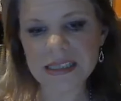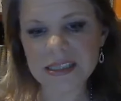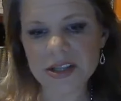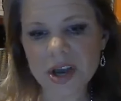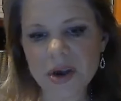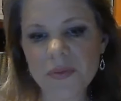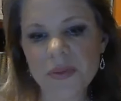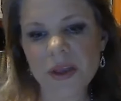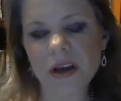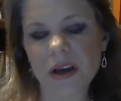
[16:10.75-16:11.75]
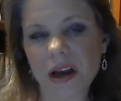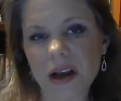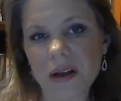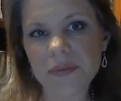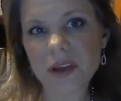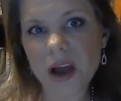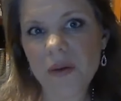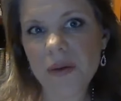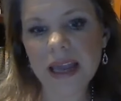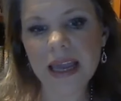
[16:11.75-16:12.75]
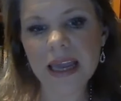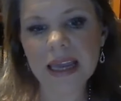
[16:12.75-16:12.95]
as though Yahweh